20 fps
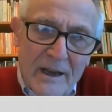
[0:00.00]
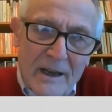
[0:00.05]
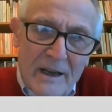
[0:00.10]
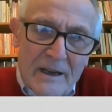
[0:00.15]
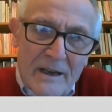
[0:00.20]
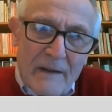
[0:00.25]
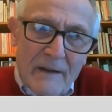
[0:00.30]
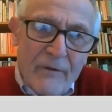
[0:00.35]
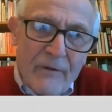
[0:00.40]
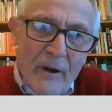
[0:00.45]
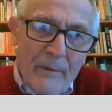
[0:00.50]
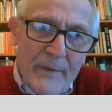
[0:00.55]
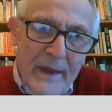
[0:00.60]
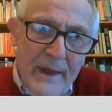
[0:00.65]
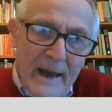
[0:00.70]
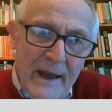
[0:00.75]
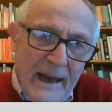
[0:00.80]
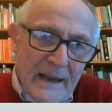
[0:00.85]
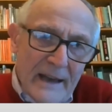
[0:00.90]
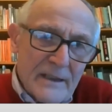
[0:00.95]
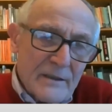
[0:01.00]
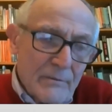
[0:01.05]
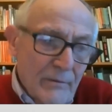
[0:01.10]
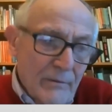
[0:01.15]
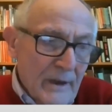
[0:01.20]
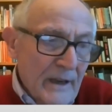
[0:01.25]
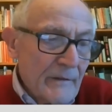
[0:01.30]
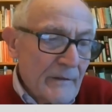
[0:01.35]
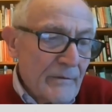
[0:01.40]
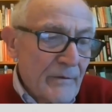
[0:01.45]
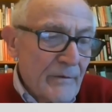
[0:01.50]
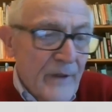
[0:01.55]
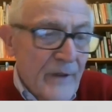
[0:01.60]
And from that, we've